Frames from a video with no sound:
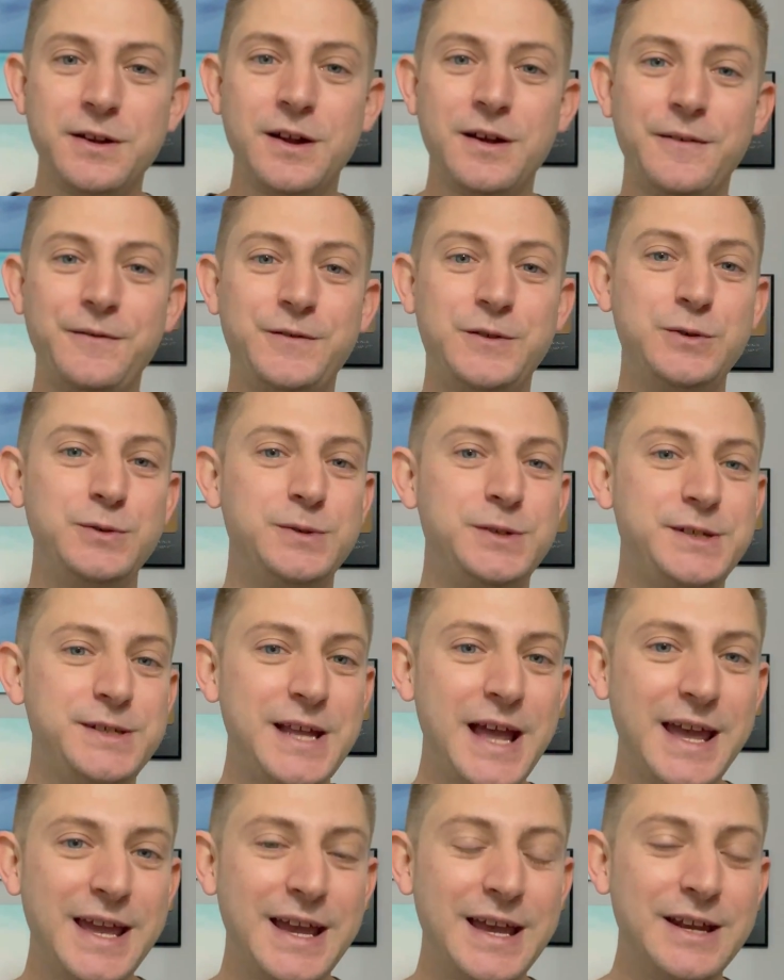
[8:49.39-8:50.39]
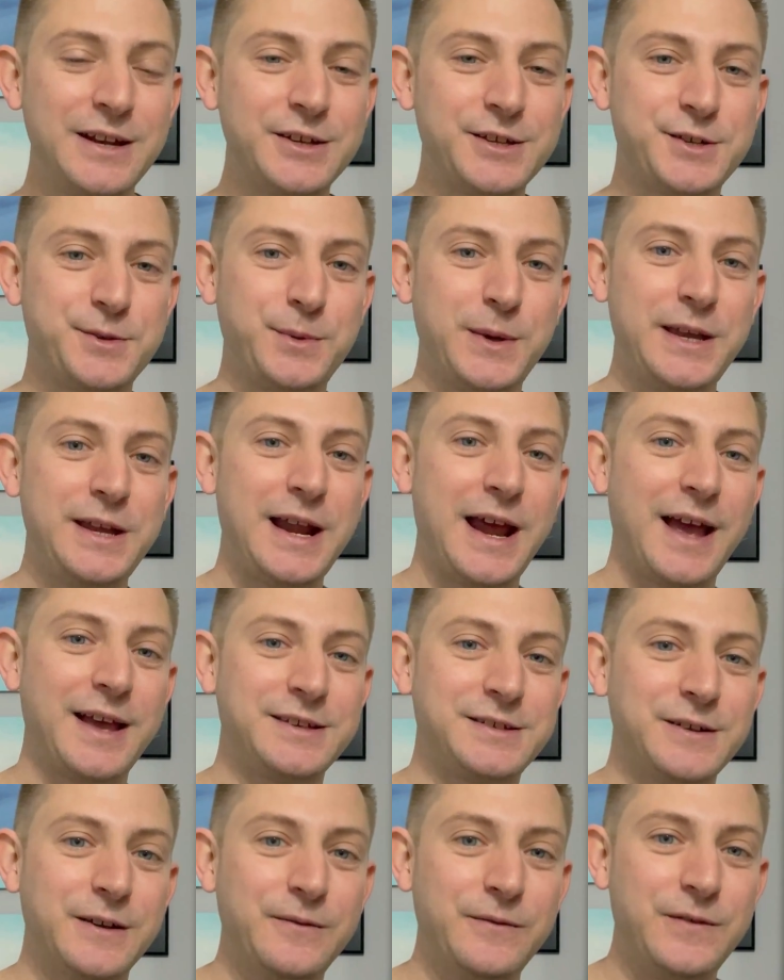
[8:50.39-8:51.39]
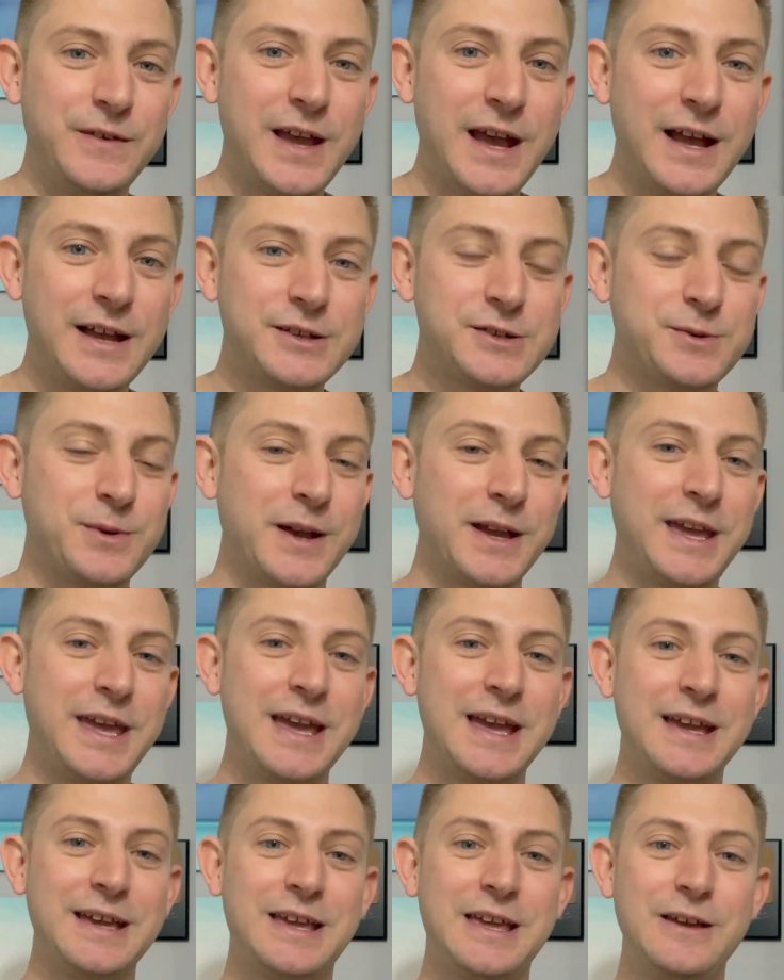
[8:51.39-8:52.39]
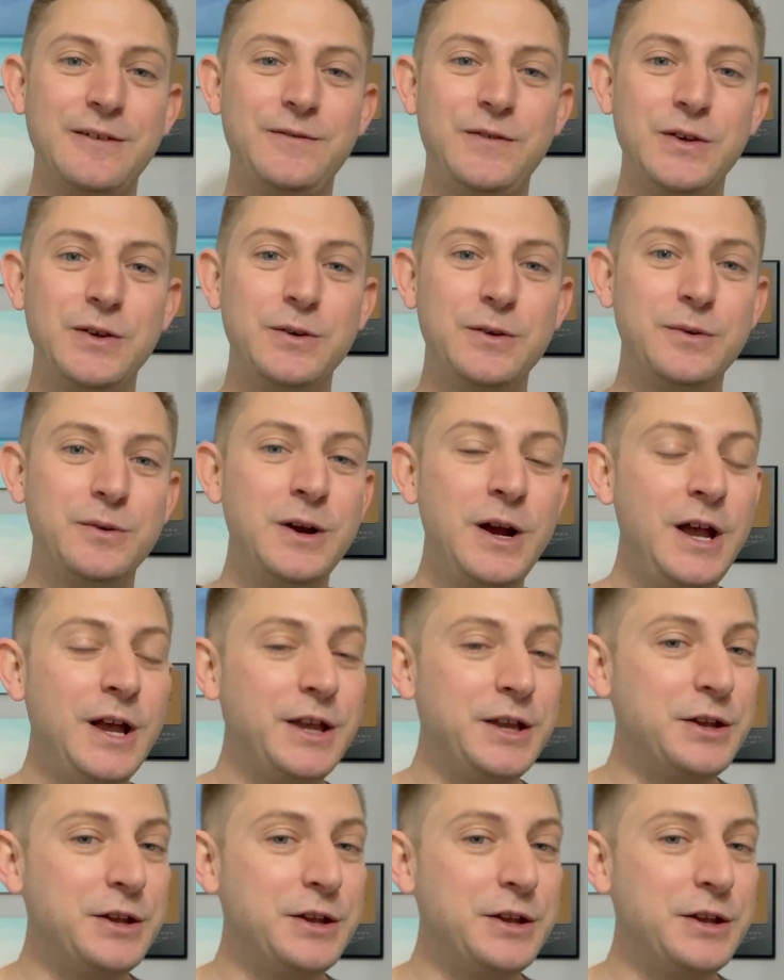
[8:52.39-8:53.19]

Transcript: enough to stay in a suite as of yet, so I can't give you,